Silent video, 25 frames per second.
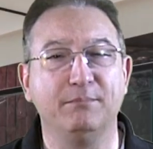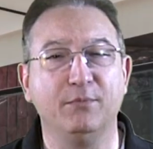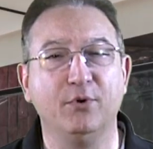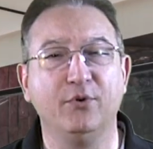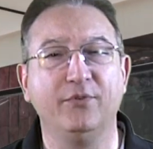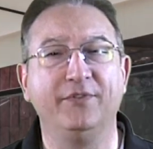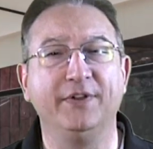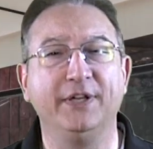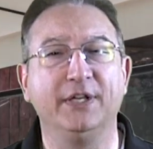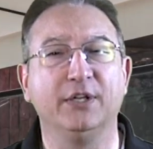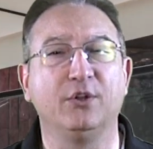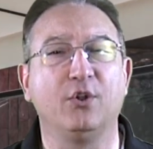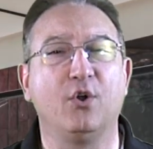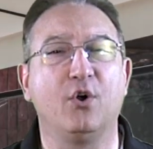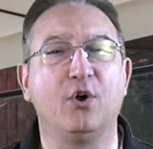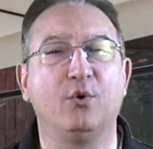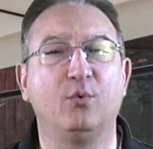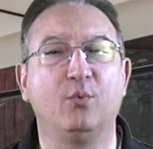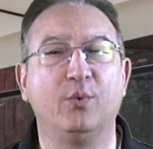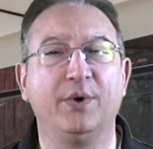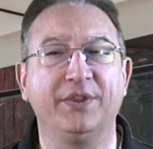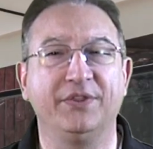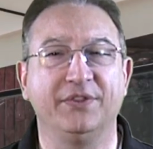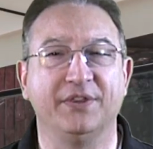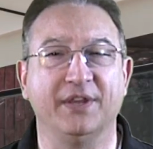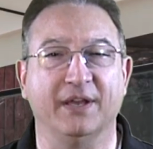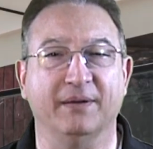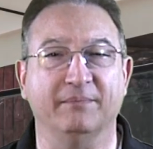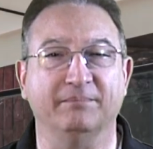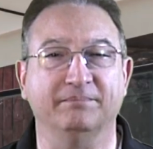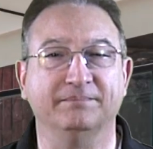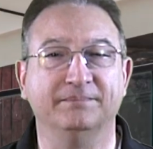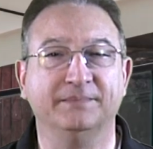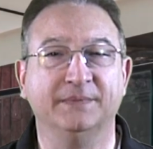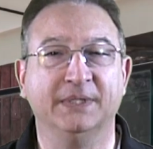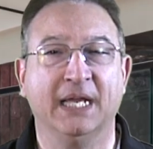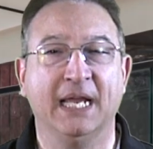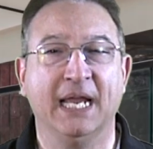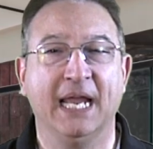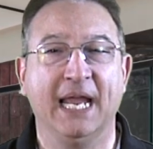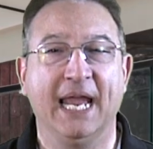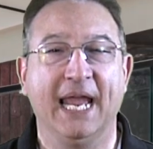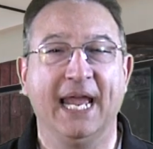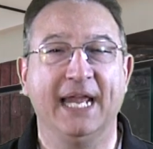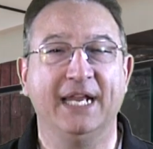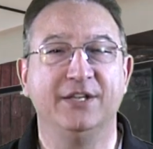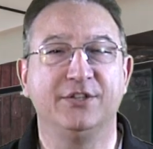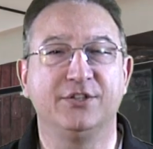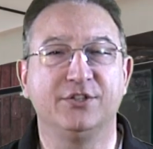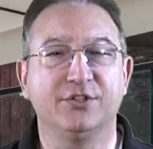moving along with them.
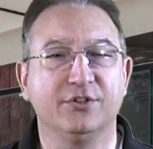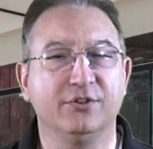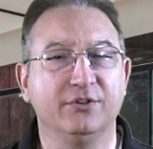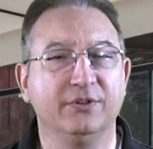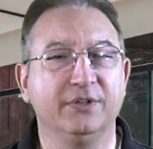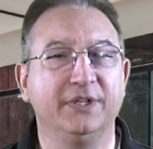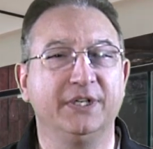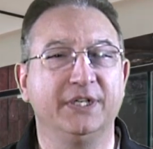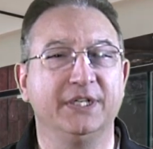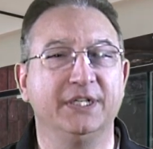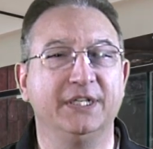And in certain